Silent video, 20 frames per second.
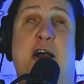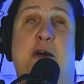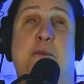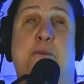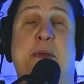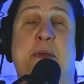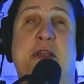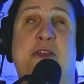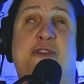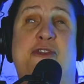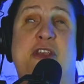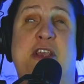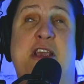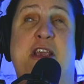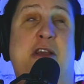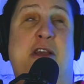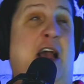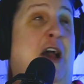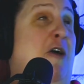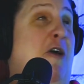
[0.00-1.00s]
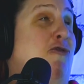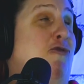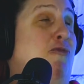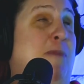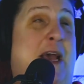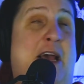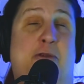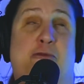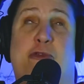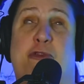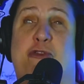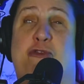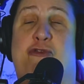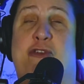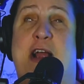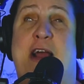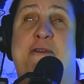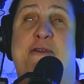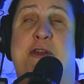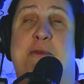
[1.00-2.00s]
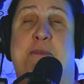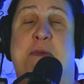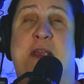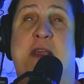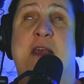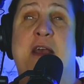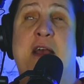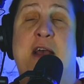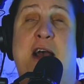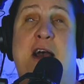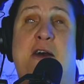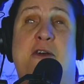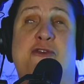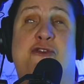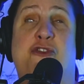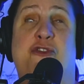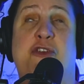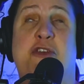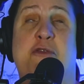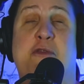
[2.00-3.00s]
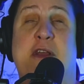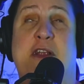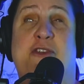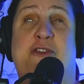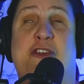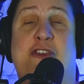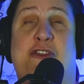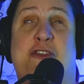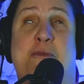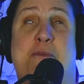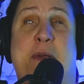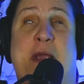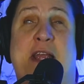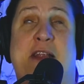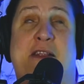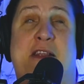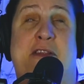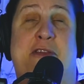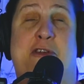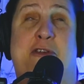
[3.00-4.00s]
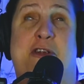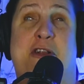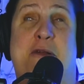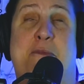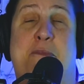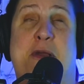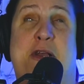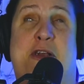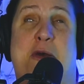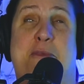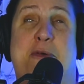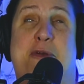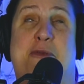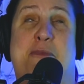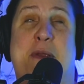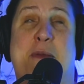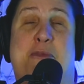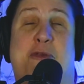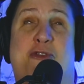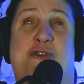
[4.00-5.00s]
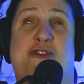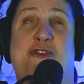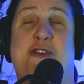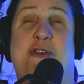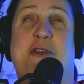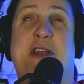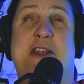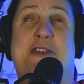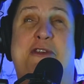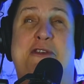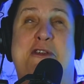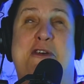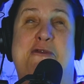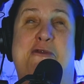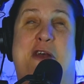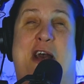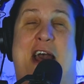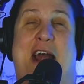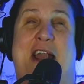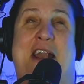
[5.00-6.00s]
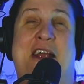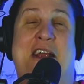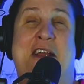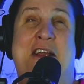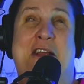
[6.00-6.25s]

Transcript: How busy? How bad will the traffic be? How do you anticipate that they're going to pick up other people? Because you don't get to know that.